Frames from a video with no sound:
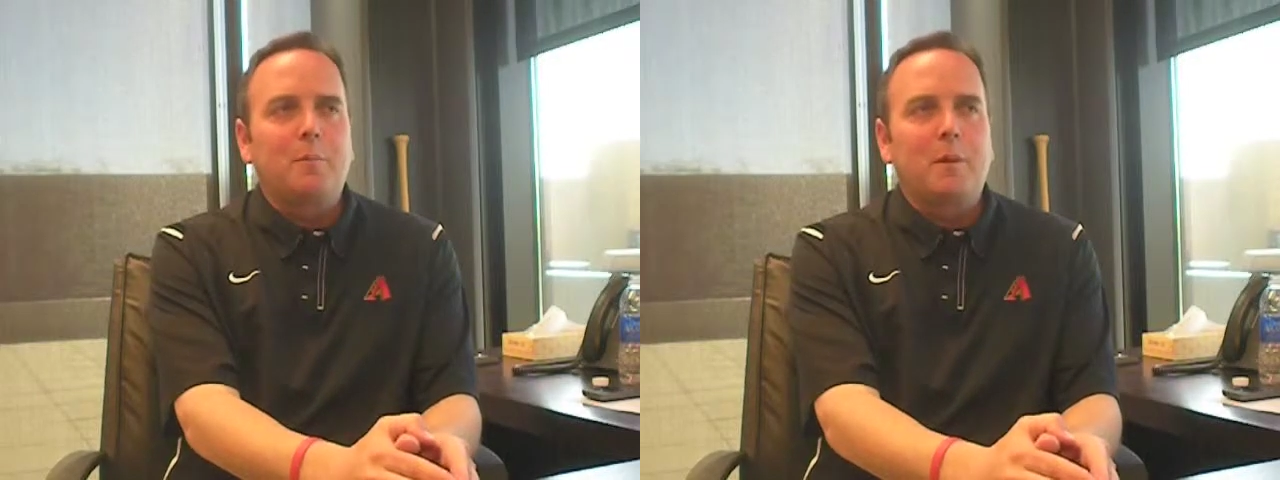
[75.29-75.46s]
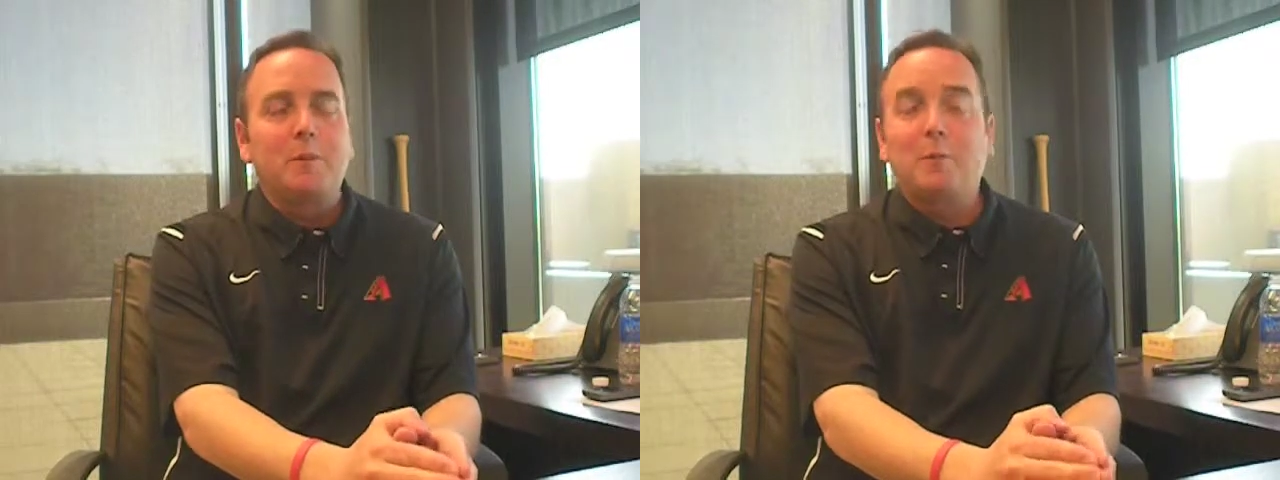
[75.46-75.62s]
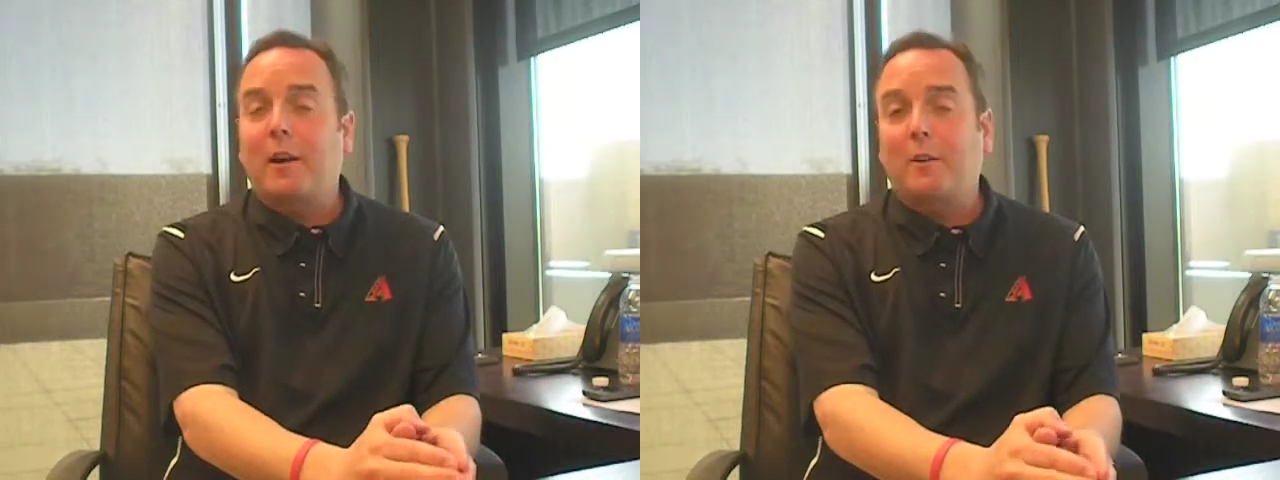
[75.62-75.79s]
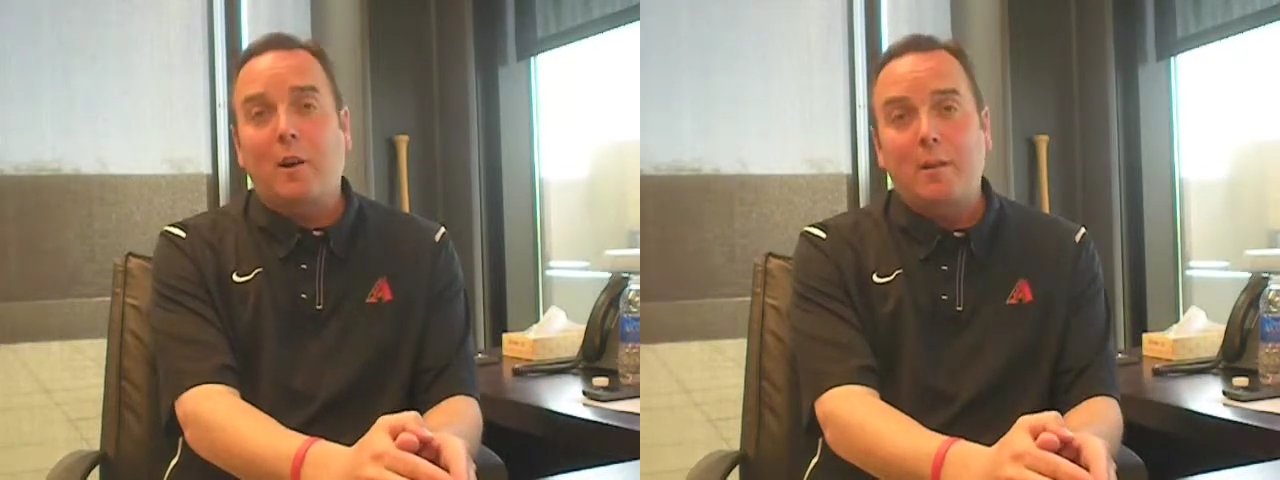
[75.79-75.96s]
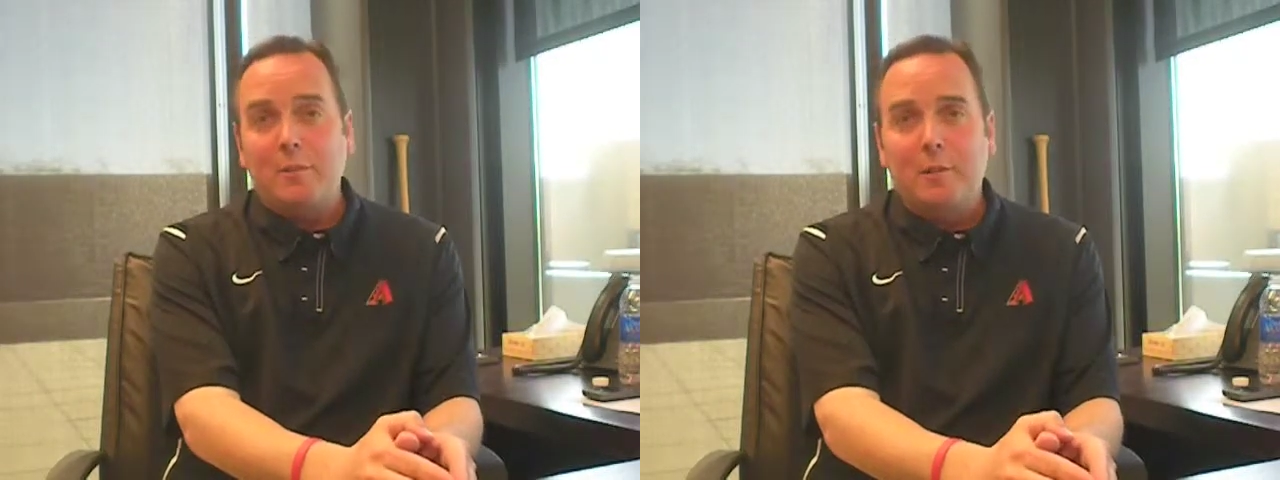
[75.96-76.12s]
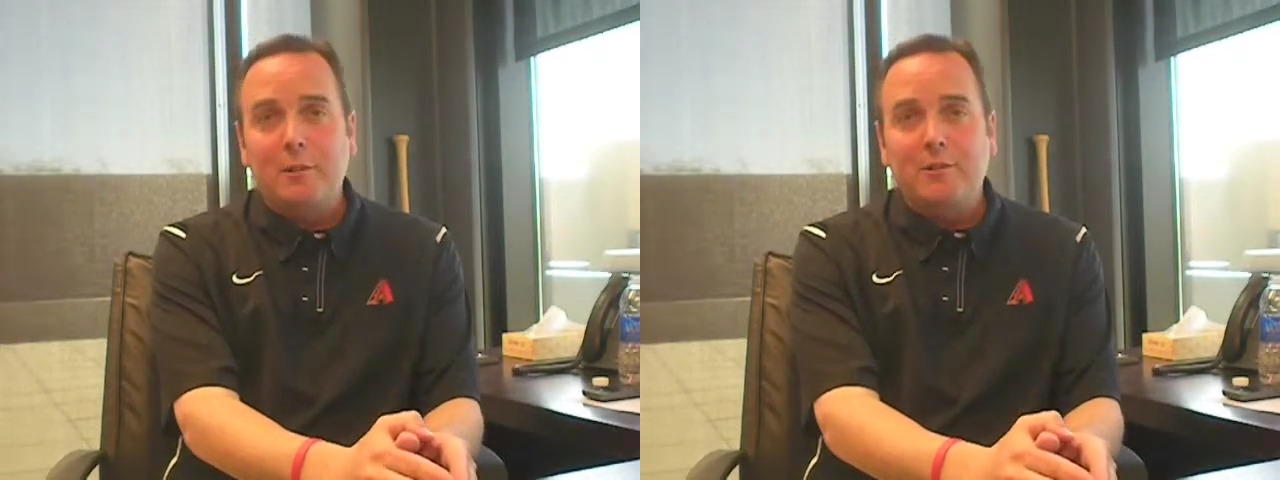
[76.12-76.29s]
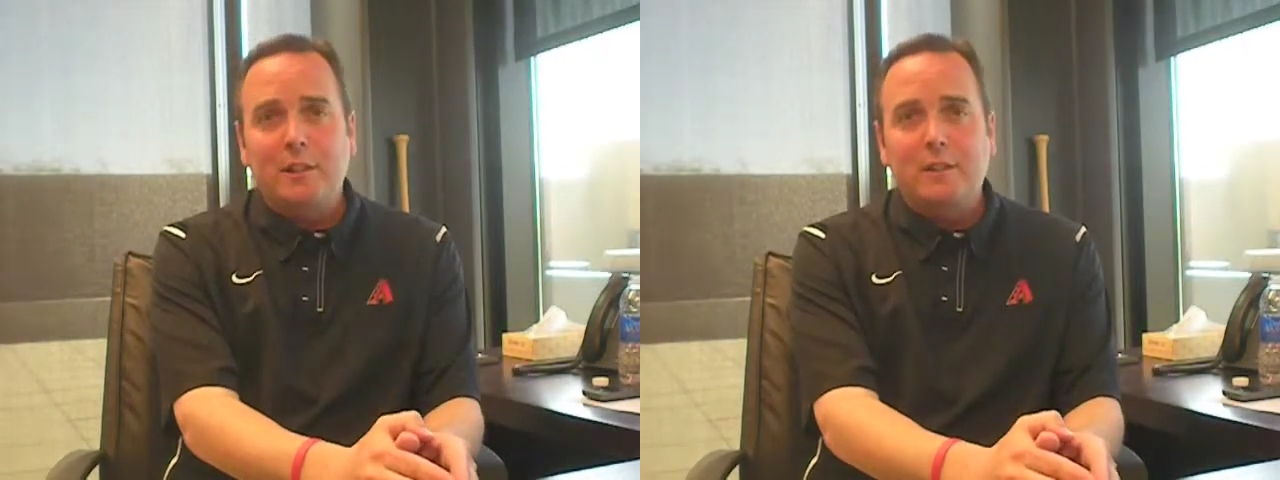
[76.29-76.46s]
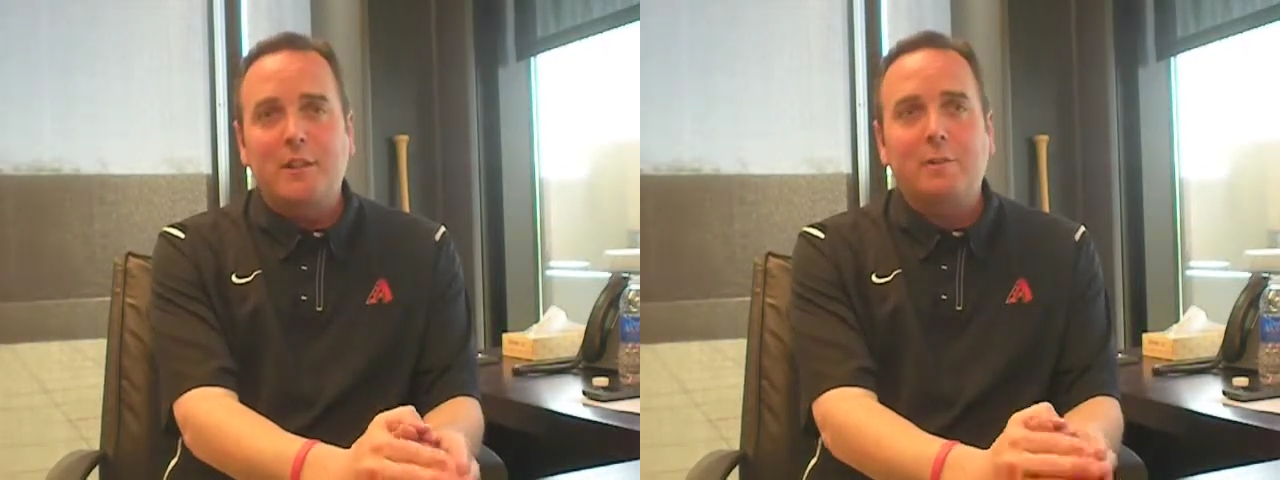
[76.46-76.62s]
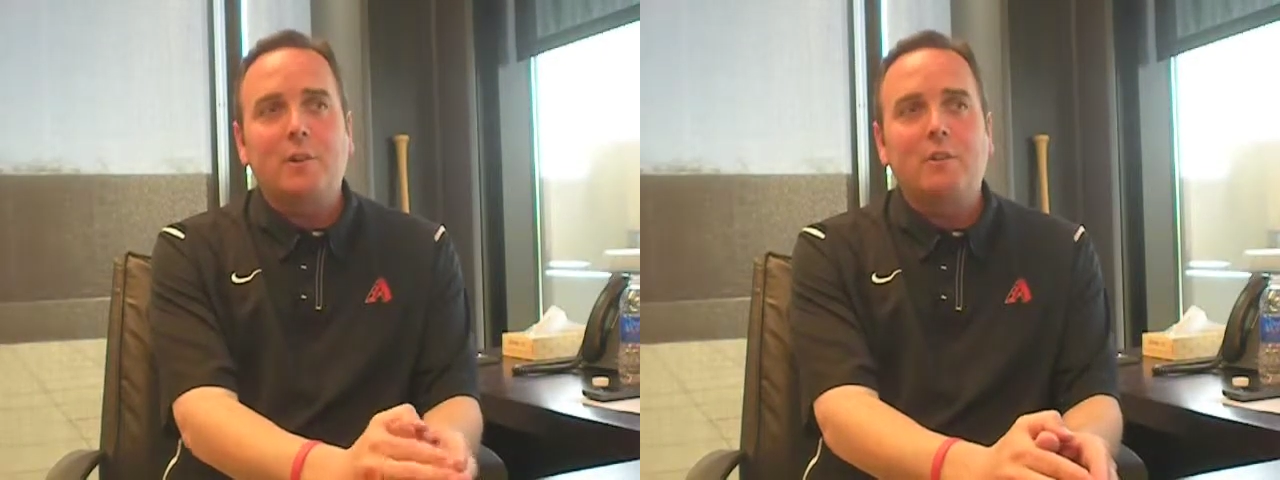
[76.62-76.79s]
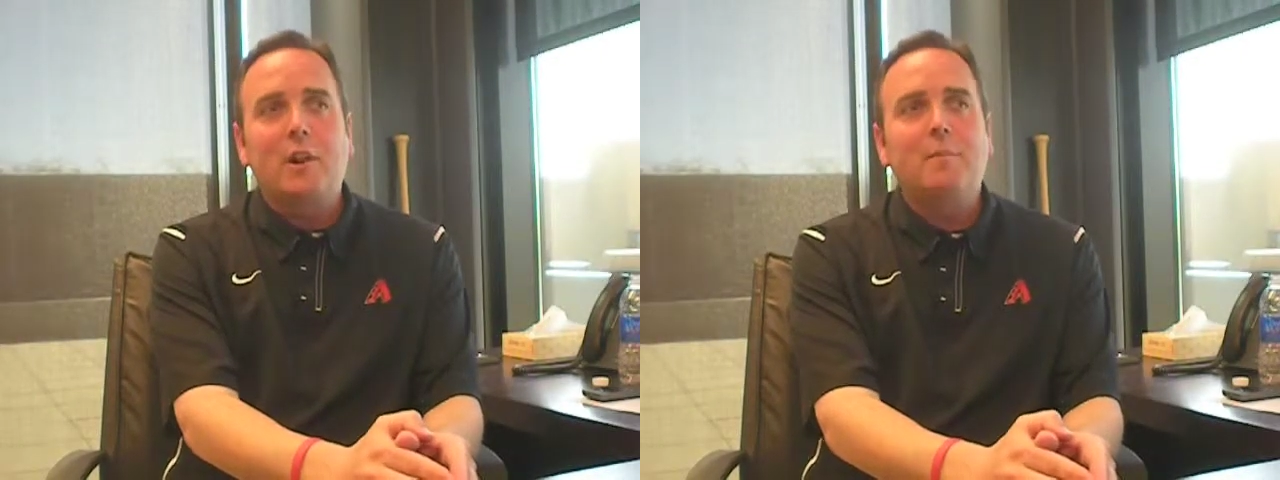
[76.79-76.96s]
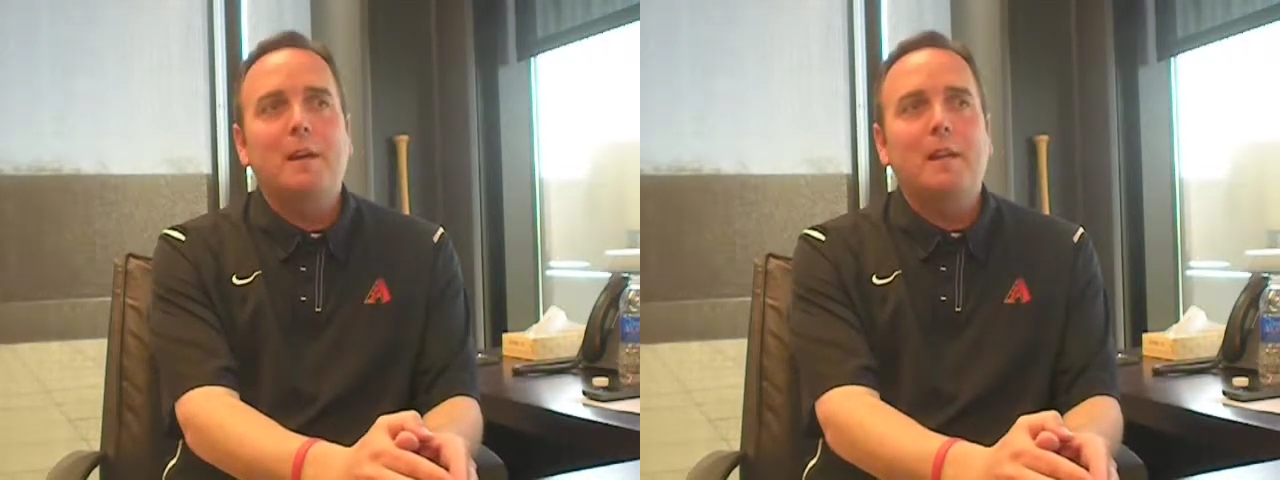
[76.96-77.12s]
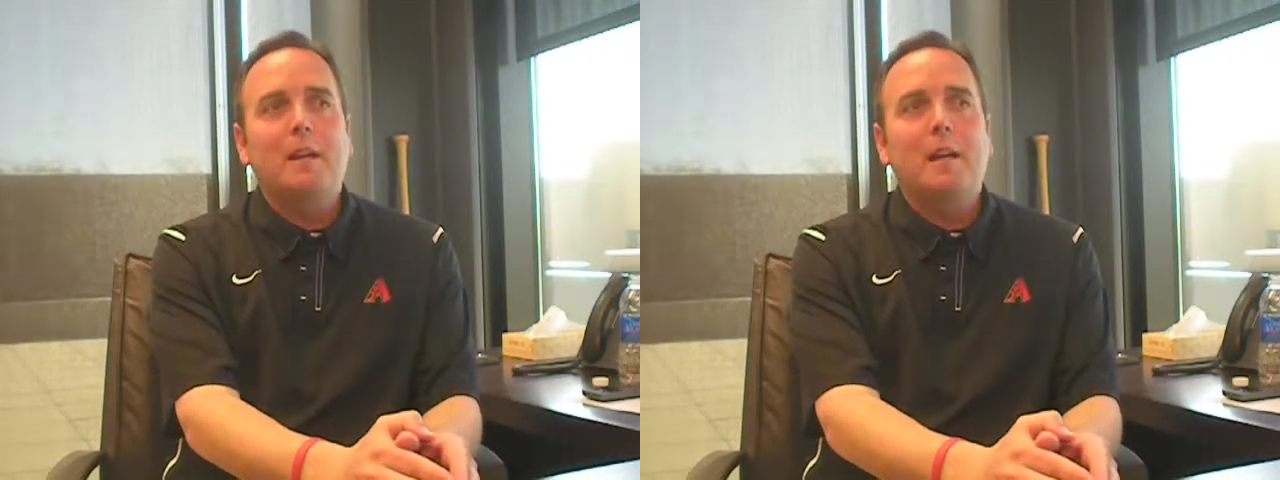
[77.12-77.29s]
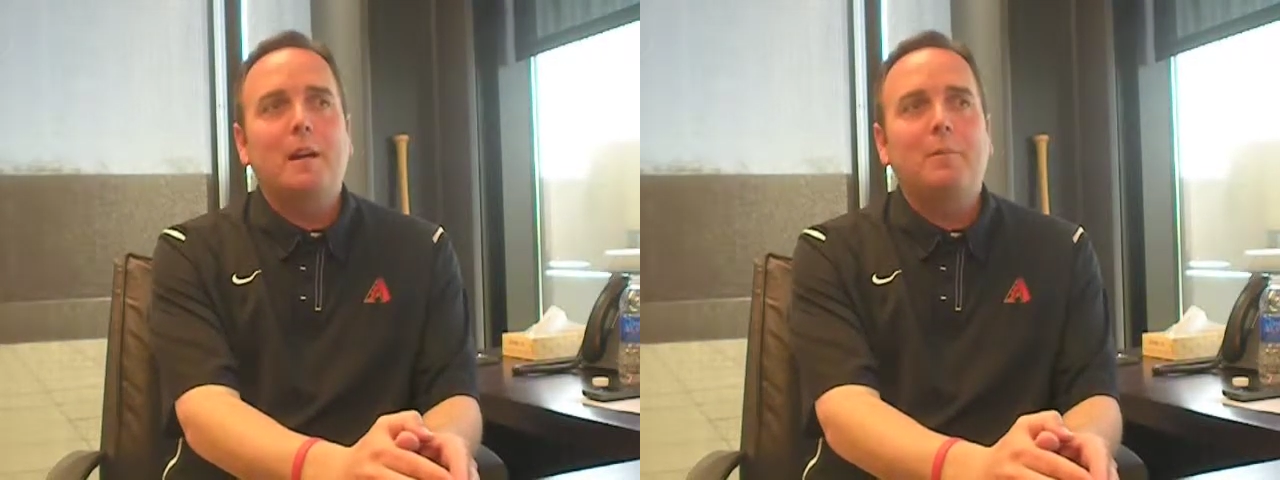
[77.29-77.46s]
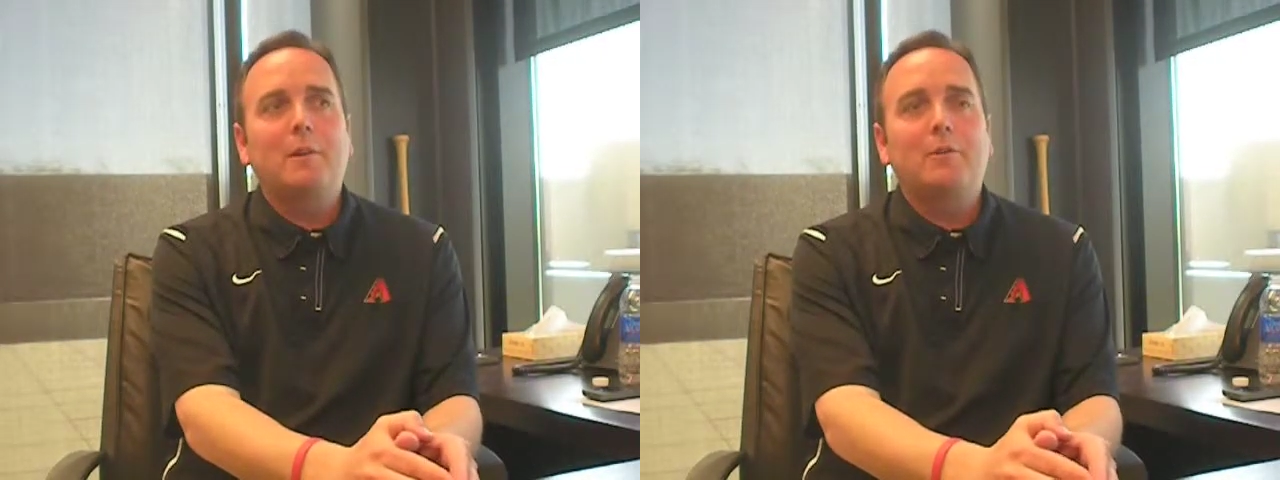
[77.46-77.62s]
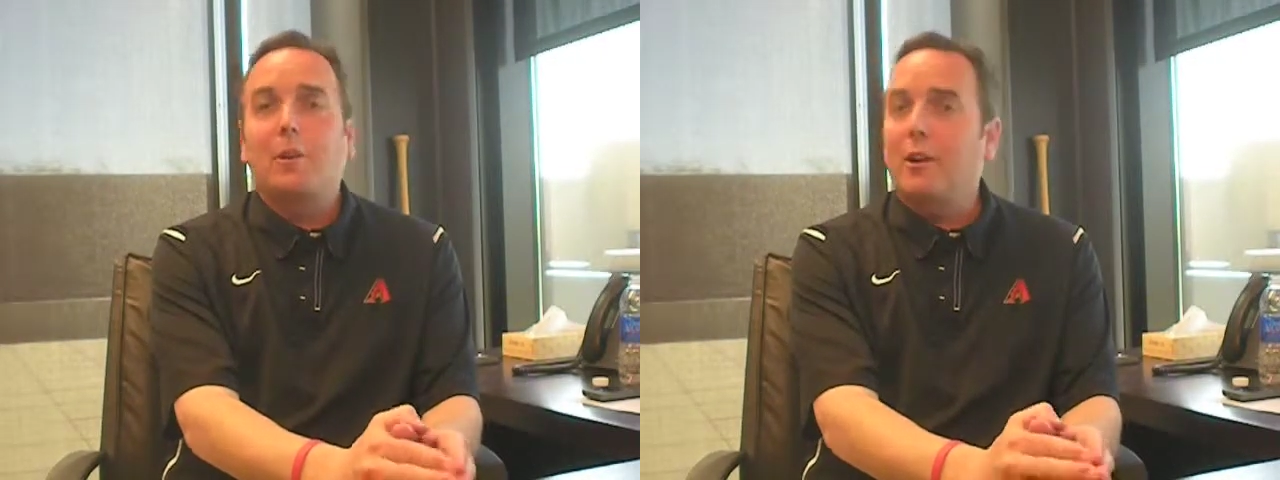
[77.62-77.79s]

It brings back great memories. Anytime I drive by that campus